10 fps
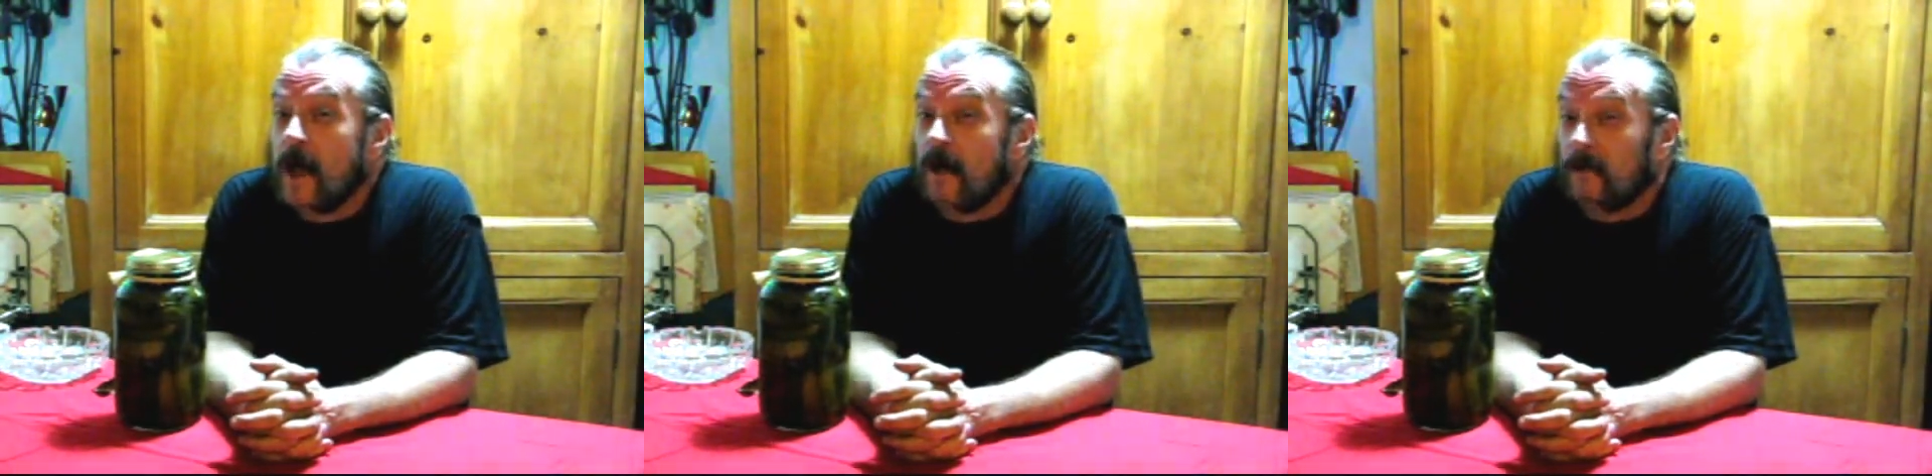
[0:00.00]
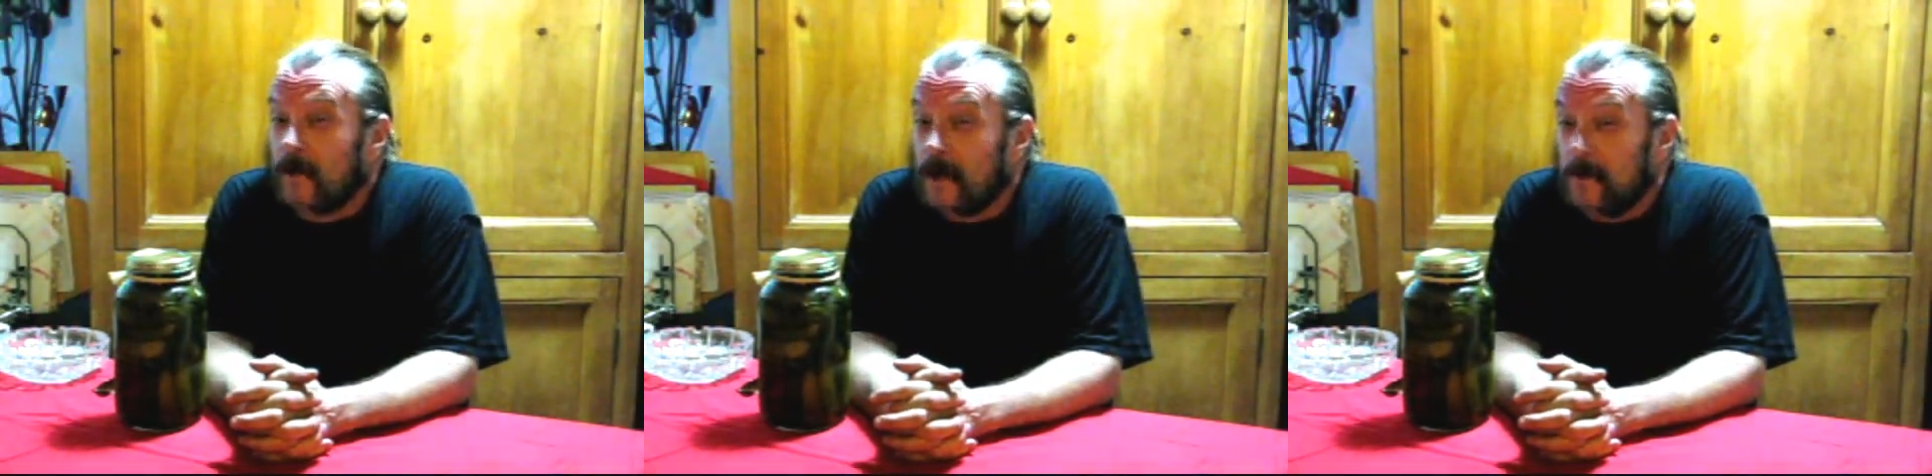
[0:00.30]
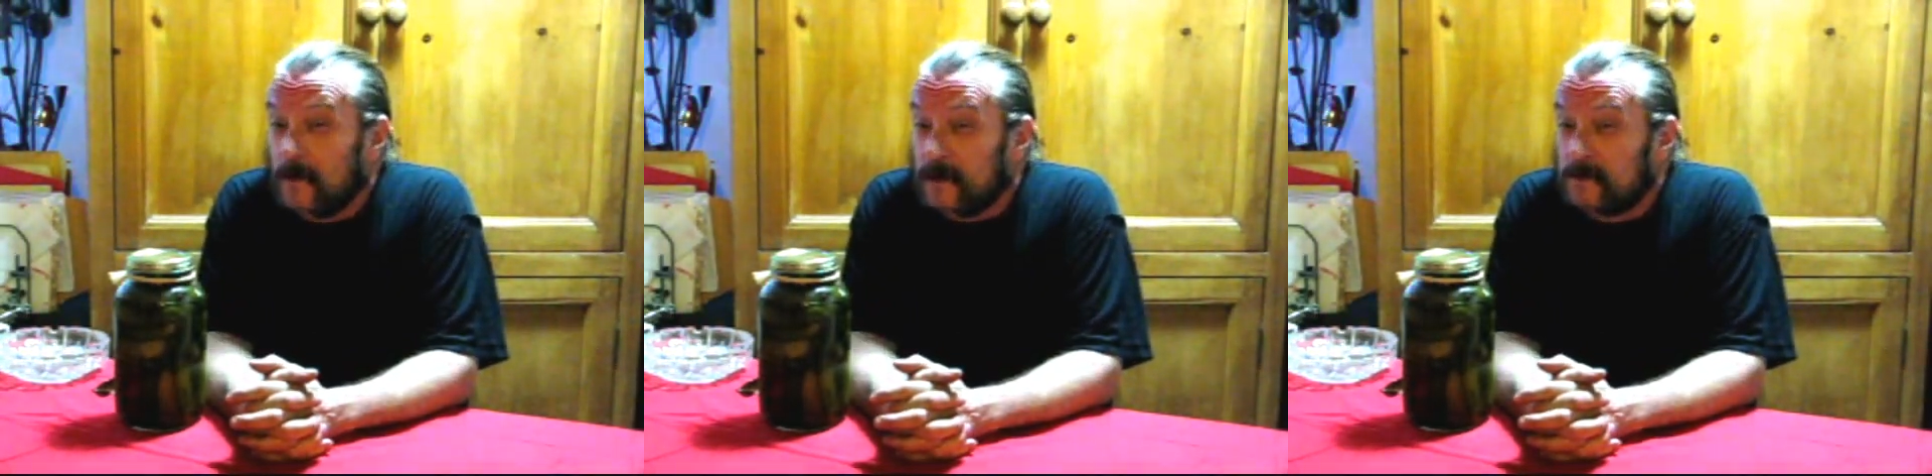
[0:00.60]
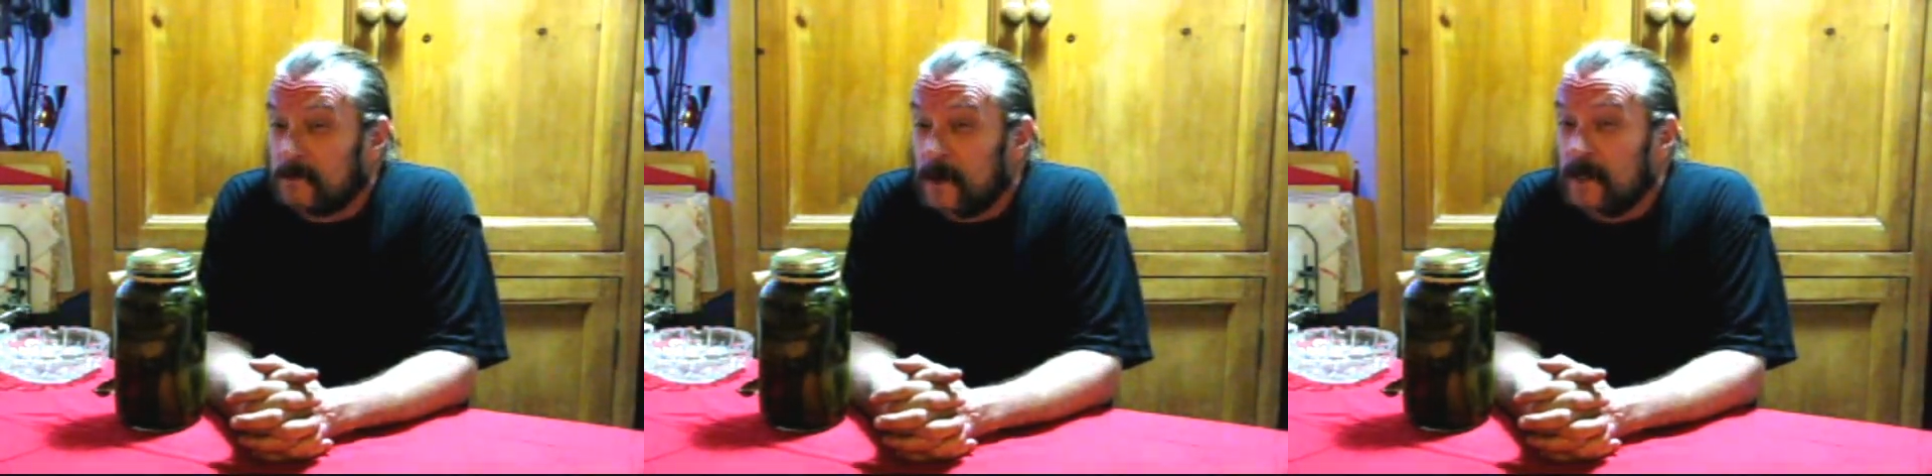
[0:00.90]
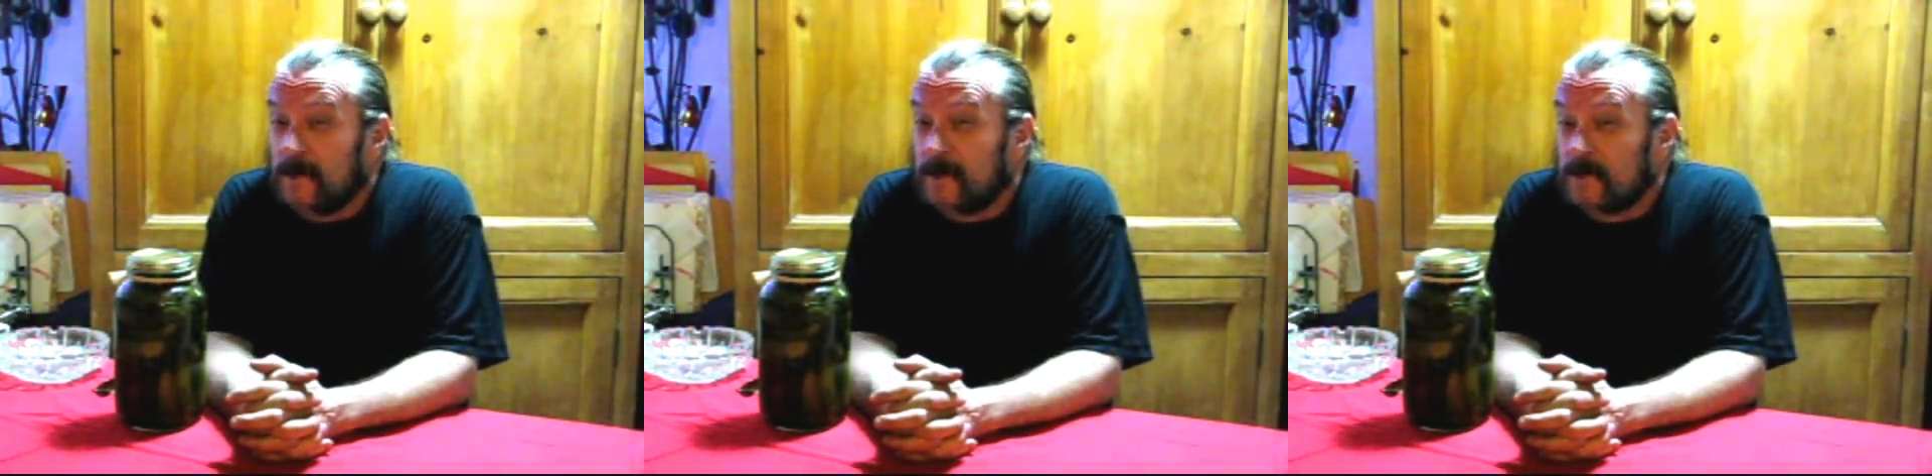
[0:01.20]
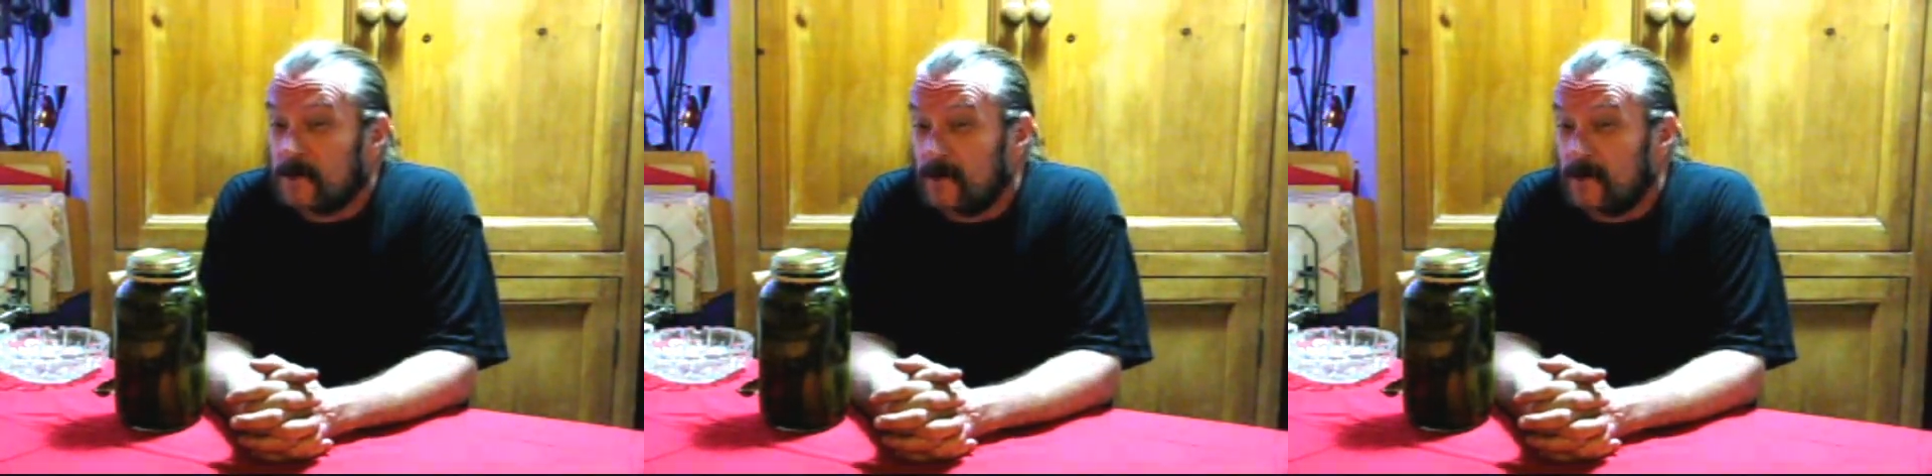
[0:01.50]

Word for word: how long it was, but in this